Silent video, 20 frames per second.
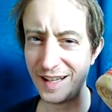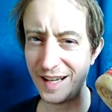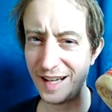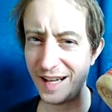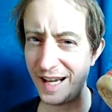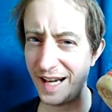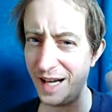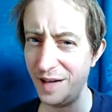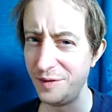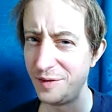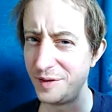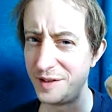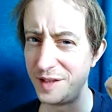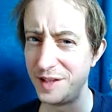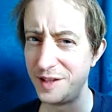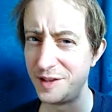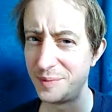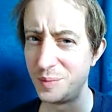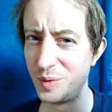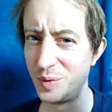Half a
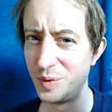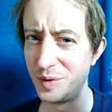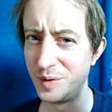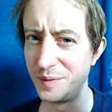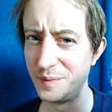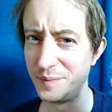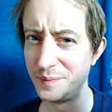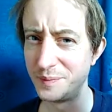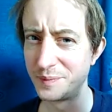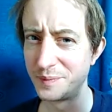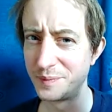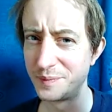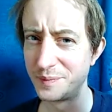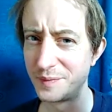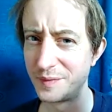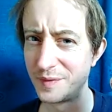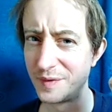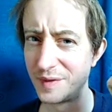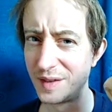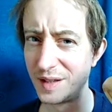teaspoon,
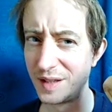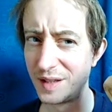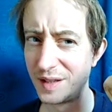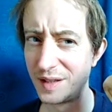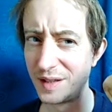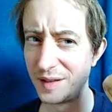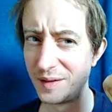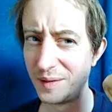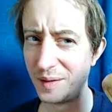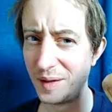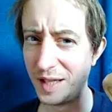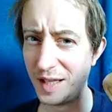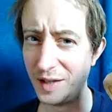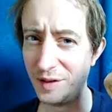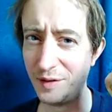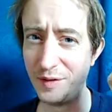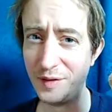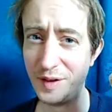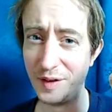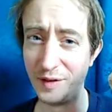
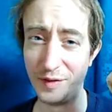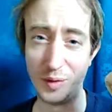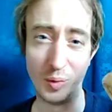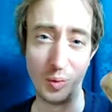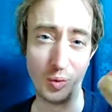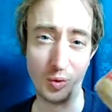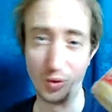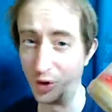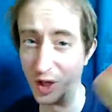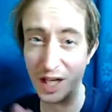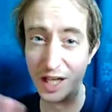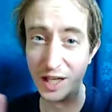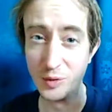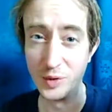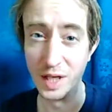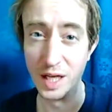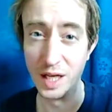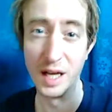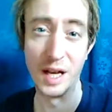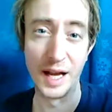even if you really,
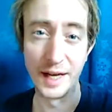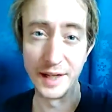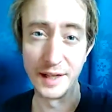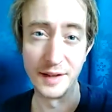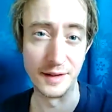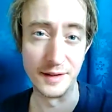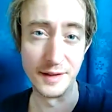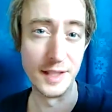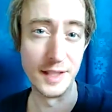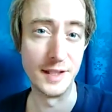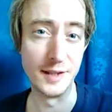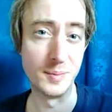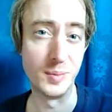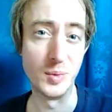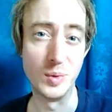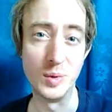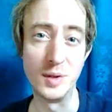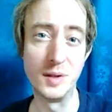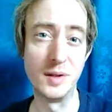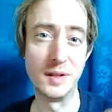really like it, a
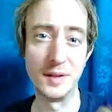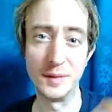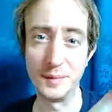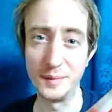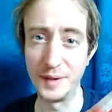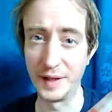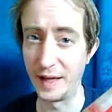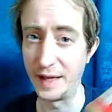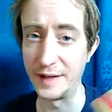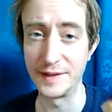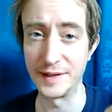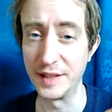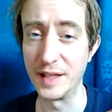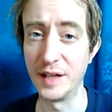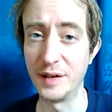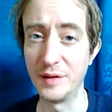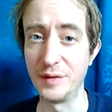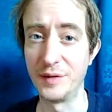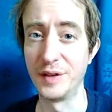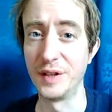teaspoon, that's
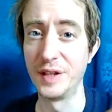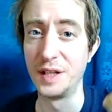enough.